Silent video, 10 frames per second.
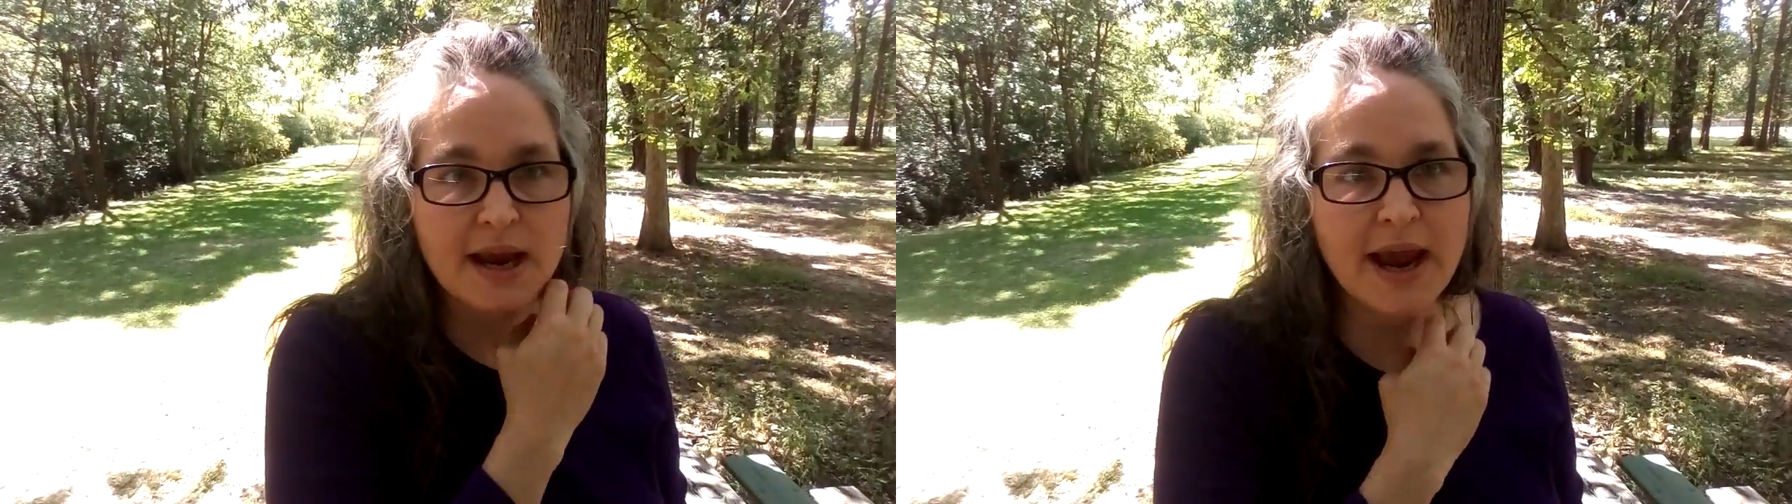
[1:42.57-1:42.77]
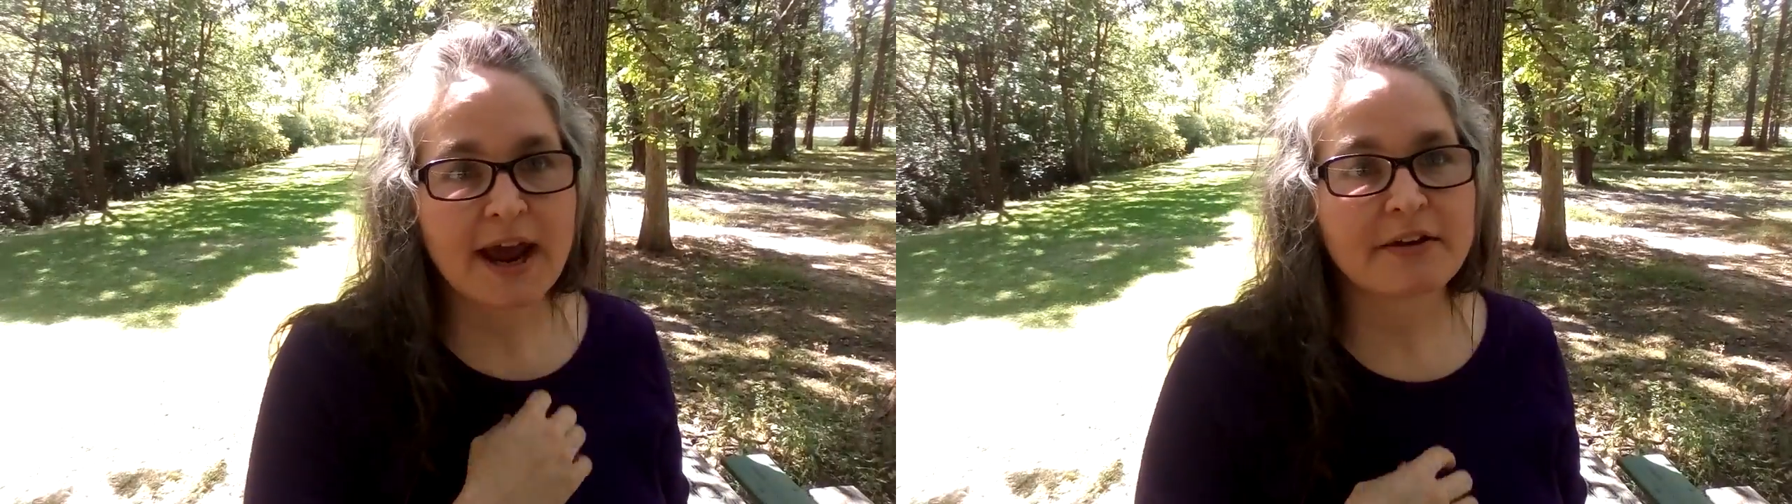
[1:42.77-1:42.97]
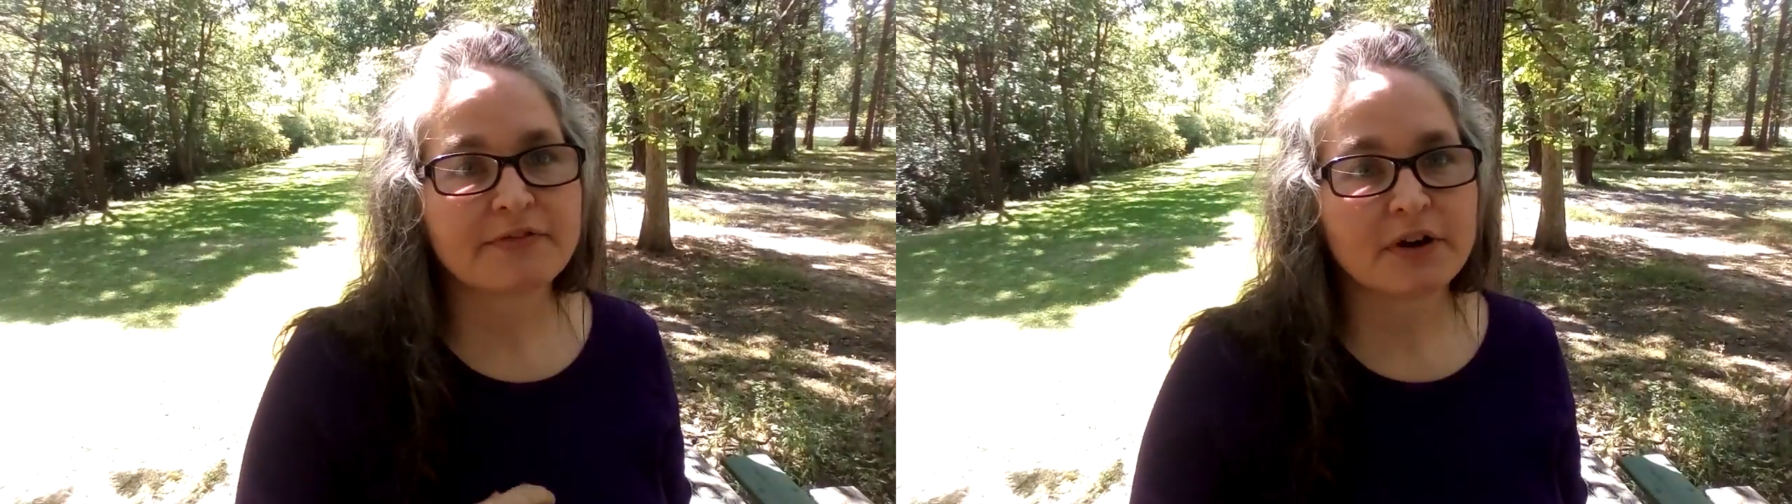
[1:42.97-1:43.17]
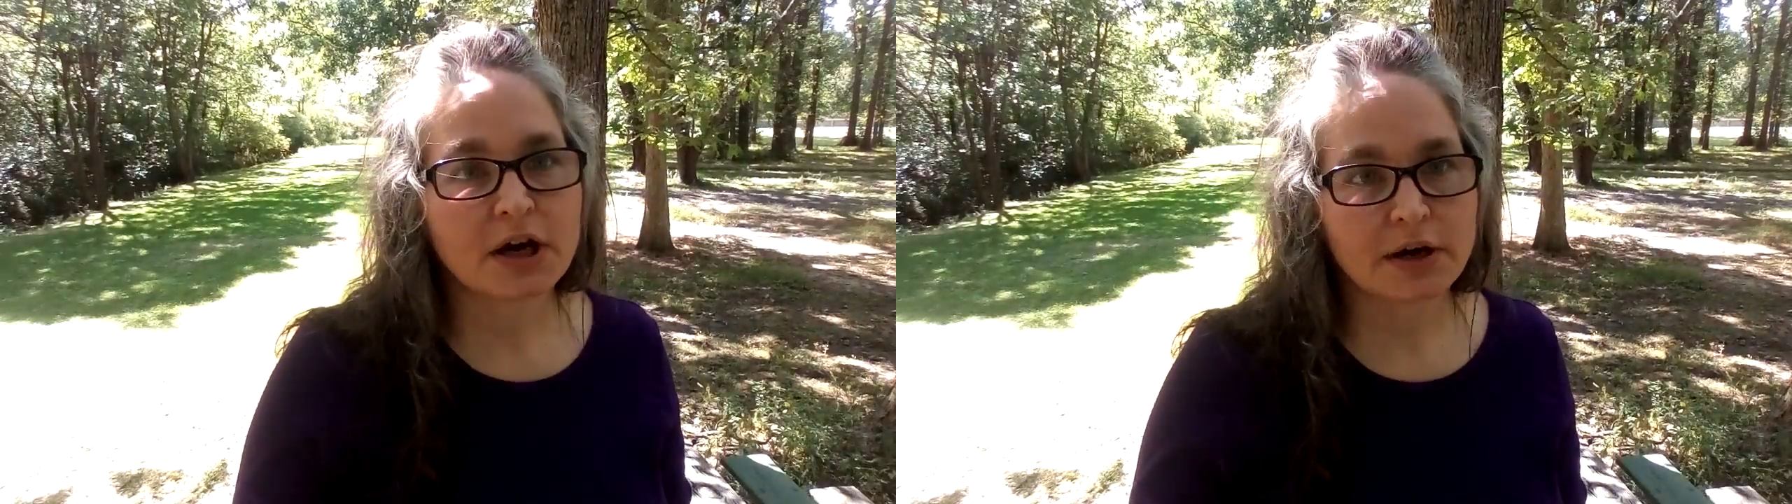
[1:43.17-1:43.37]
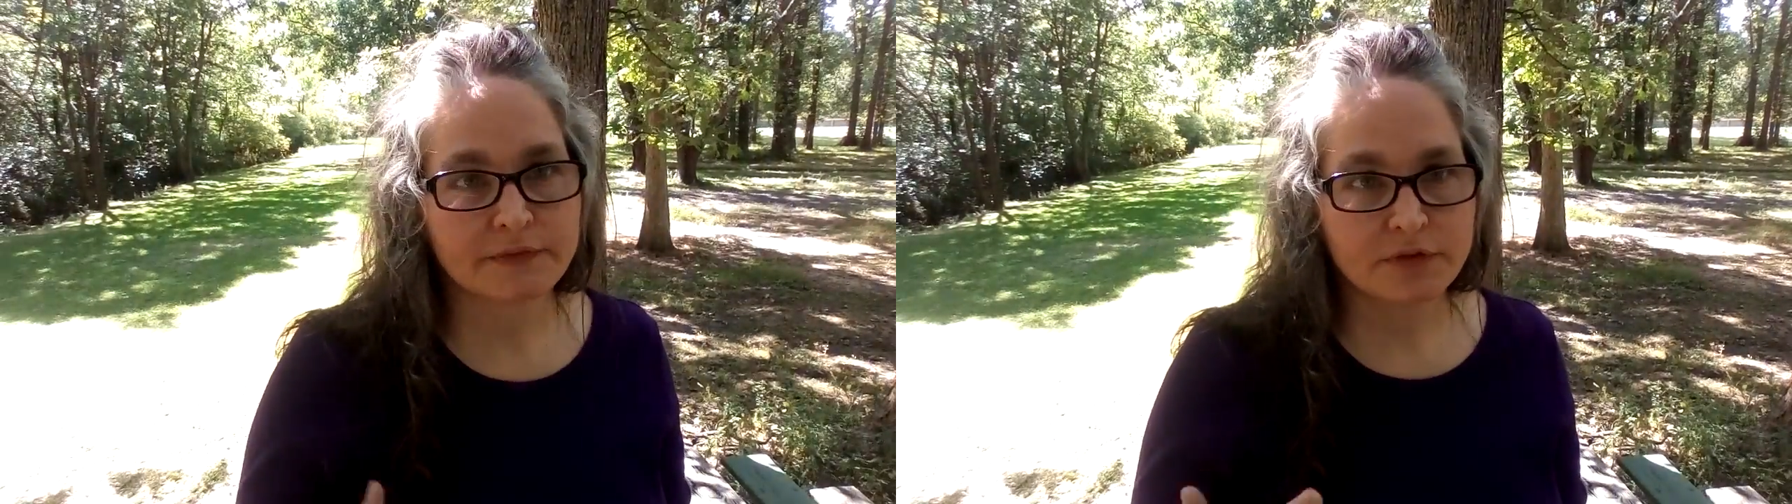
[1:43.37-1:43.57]
half
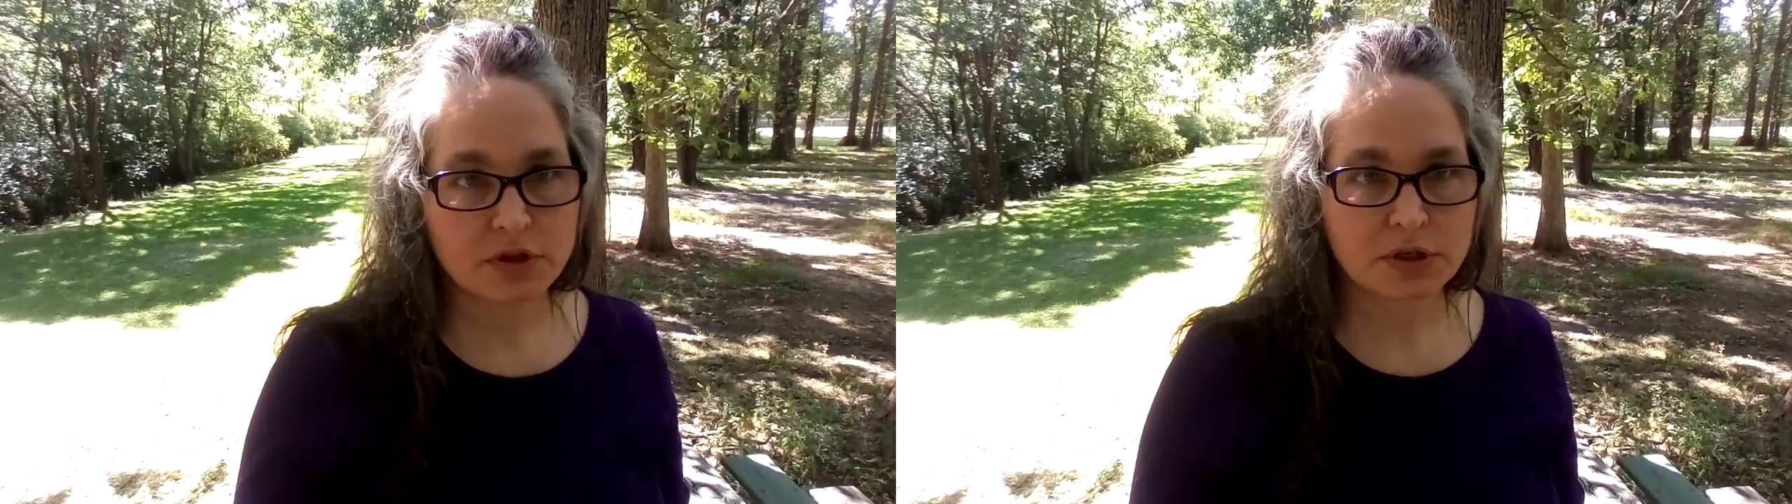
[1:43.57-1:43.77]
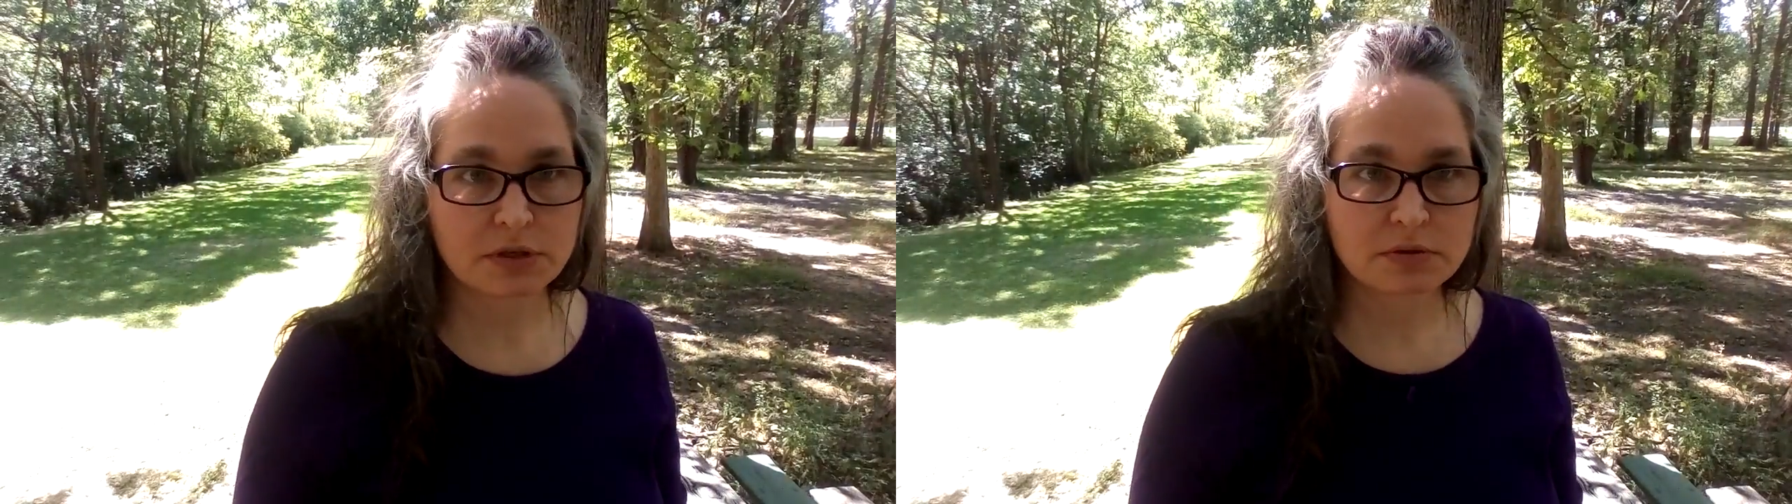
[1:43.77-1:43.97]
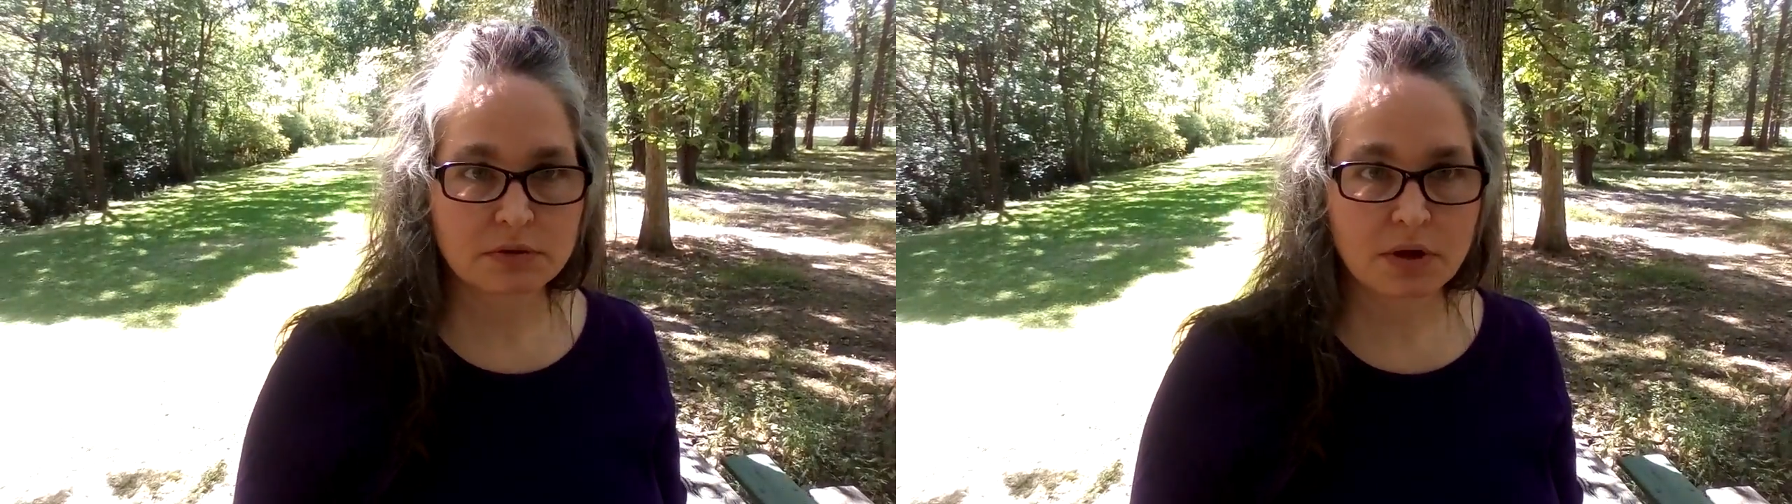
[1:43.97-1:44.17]
of the